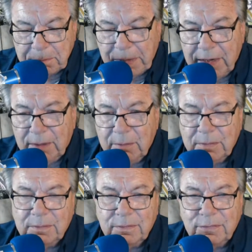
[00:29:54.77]

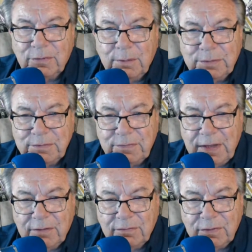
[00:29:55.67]
bam, drops a
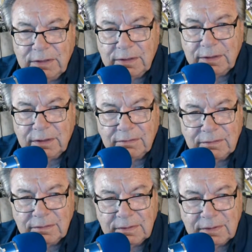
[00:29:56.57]
valve right there.
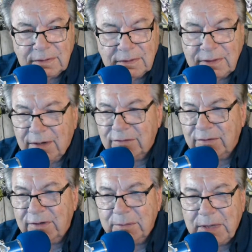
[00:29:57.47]

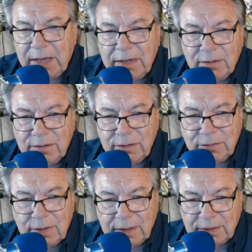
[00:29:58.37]
Never even got it on the
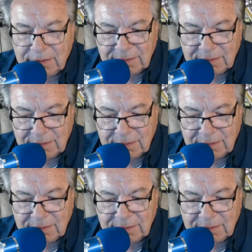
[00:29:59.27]
track.